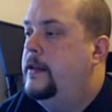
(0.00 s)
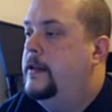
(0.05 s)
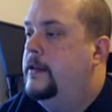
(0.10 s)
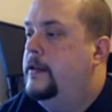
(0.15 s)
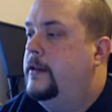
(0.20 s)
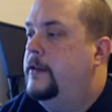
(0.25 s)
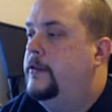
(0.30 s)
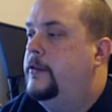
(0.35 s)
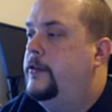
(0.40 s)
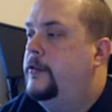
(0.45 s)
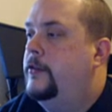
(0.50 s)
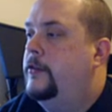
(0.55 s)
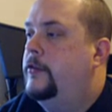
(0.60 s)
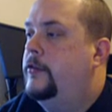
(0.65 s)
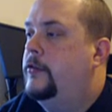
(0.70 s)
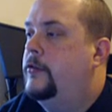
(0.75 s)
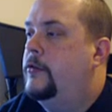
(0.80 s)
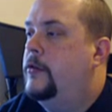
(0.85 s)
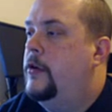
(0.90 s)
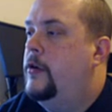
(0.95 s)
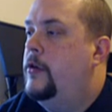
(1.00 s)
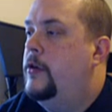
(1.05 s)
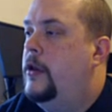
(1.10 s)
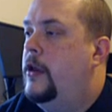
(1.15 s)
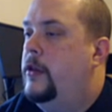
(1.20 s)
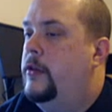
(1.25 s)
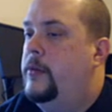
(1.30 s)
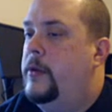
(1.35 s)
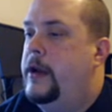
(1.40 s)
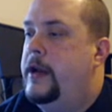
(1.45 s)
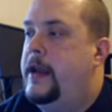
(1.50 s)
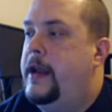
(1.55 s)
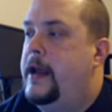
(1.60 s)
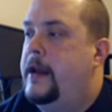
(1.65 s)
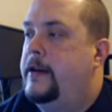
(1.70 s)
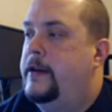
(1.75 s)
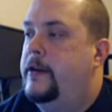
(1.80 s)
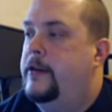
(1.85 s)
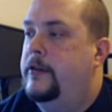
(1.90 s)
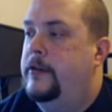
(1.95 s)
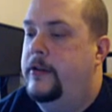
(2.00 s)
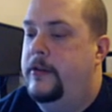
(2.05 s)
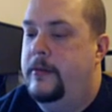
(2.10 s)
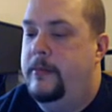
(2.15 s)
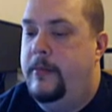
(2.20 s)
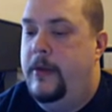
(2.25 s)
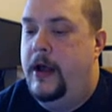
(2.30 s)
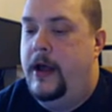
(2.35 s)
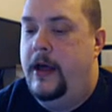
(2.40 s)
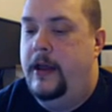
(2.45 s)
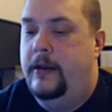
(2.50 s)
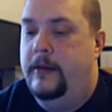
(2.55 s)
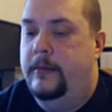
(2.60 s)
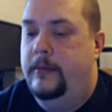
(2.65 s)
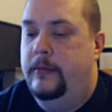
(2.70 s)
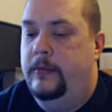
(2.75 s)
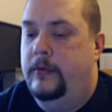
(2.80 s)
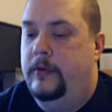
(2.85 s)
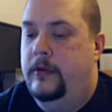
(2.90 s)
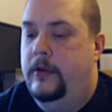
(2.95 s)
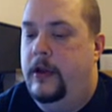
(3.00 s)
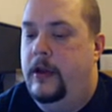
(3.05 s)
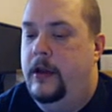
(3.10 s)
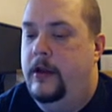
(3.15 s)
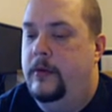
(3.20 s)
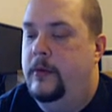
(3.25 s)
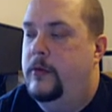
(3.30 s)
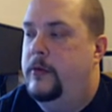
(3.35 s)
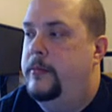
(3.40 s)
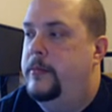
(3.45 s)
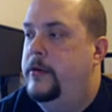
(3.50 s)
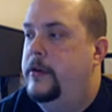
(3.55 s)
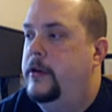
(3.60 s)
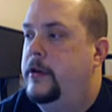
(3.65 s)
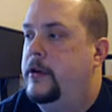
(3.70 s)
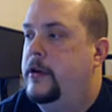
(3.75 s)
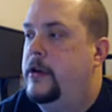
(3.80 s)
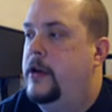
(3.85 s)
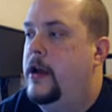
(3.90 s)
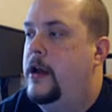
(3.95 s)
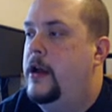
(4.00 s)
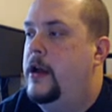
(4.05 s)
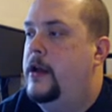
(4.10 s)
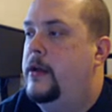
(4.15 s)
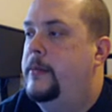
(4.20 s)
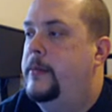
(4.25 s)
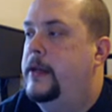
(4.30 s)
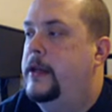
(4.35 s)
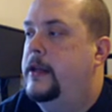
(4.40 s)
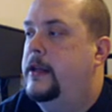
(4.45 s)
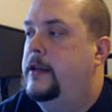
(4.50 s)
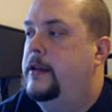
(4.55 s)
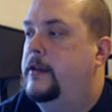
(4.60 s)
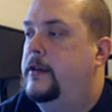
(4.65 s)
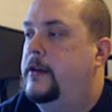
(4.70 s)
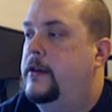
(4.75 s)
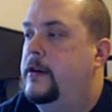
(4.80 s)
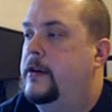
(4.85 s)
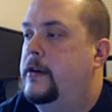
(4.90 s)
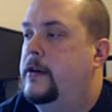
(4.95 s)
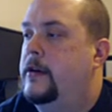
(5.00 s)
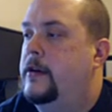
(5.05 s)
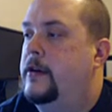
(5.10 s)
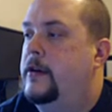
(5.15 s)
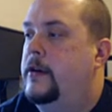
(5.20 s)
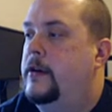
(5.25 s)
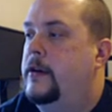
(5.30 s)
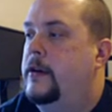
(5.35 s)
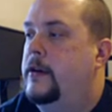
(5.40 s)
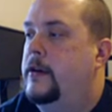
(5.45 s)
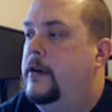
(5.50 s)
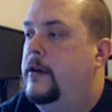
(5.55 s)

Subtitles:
and then let's just scroll all the way down here to the bottom. We'll put a comment here,